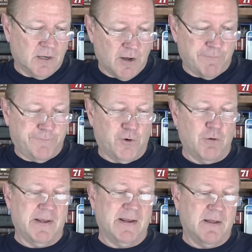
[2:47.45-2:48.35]

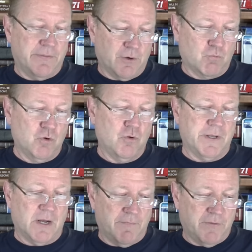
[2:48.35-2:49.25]
affirming the
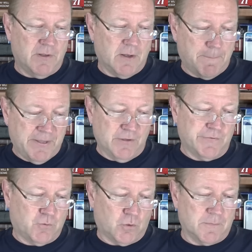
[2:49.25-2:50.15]
ruling of the
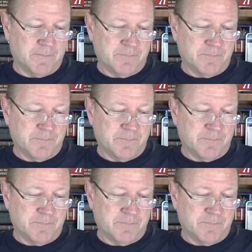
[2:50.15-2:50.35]
appeals court.